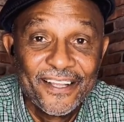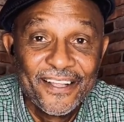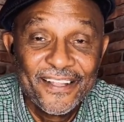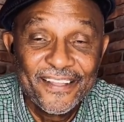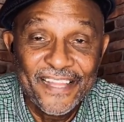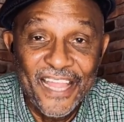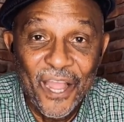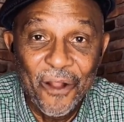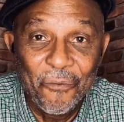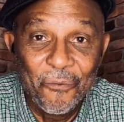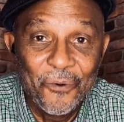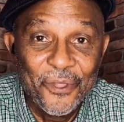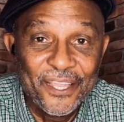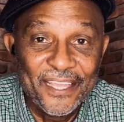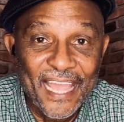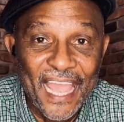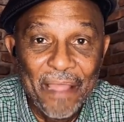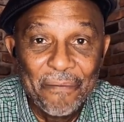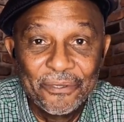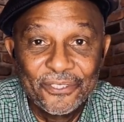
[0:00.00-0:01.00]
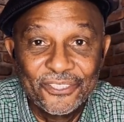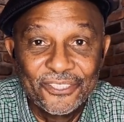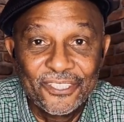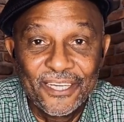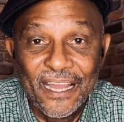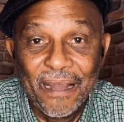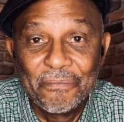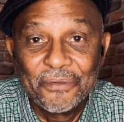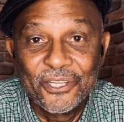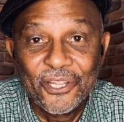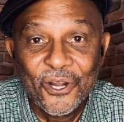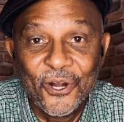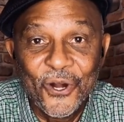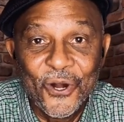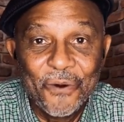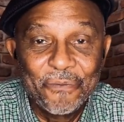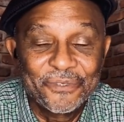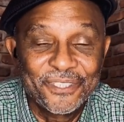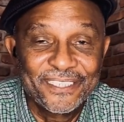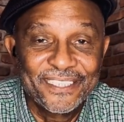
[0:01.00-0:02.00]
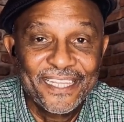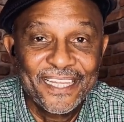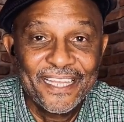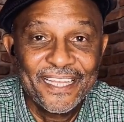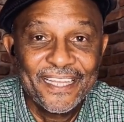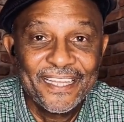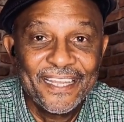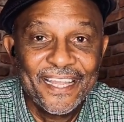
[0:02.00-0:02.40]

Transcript: that we are able to come to your home today